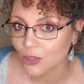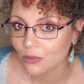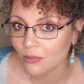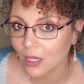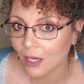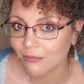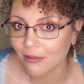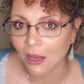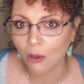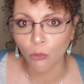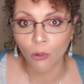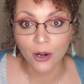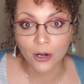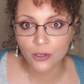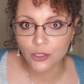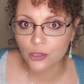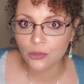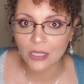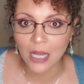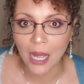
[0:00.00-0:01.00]
you of that one
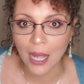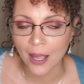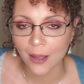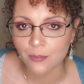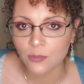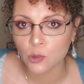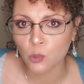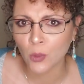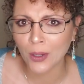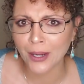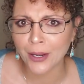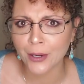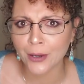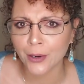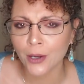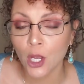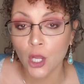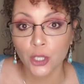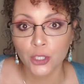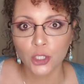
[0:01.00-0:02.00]
or two times
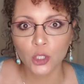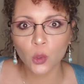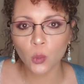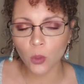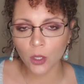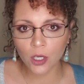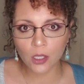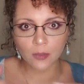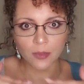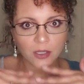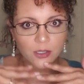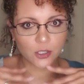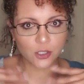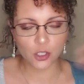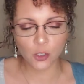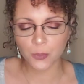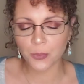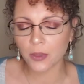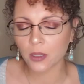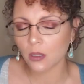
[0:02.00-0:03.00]
where you weren't
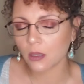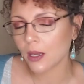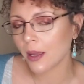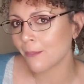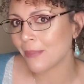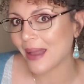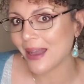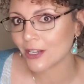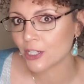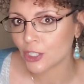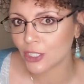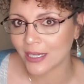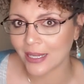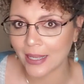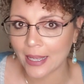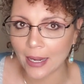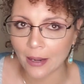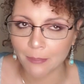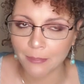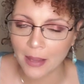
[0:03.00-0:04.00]
super
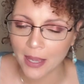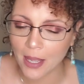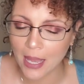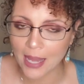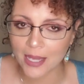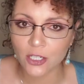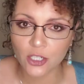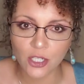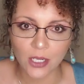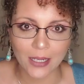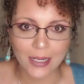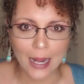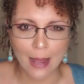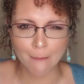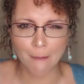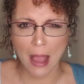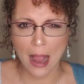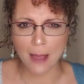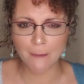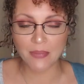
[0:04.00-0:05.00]
compassionate and patient
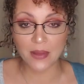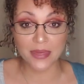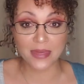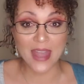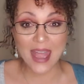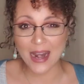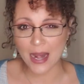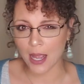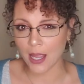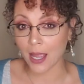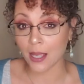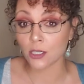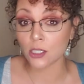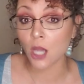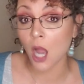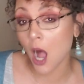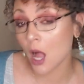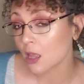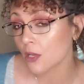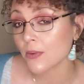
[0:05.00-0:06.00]
and empathetic and
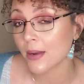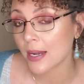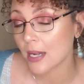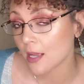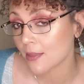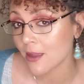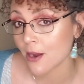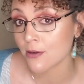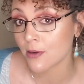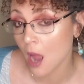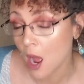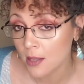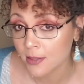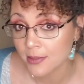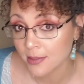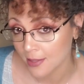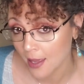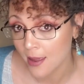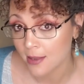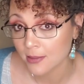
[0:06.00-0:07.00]
tolerating their
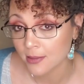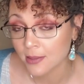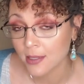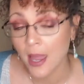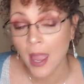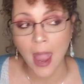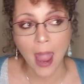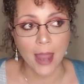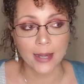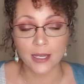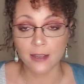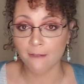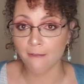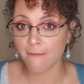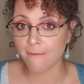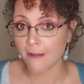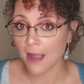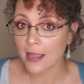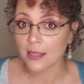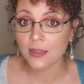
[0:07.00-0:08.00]
nonsense, and you
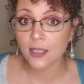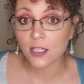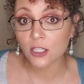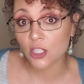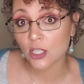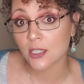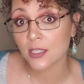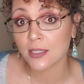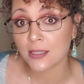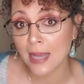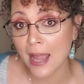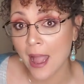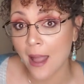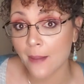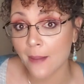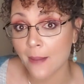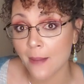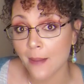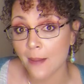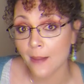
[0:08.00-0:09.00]
finally just snapped.